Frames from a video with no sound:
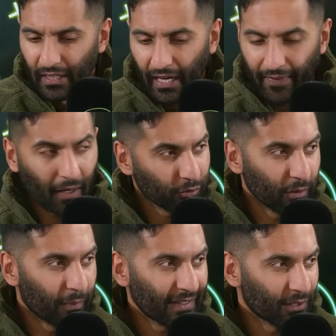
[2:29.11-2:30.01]
and they
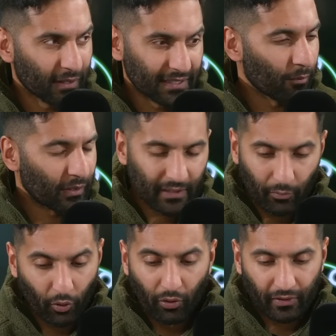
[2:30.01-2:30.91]
absolutely battered West Ham. West Ham
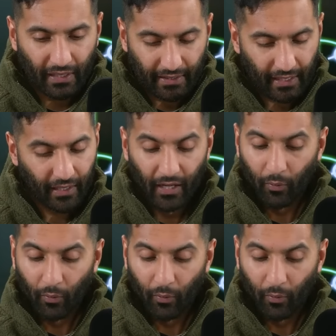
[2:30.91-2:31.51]
were awful that day.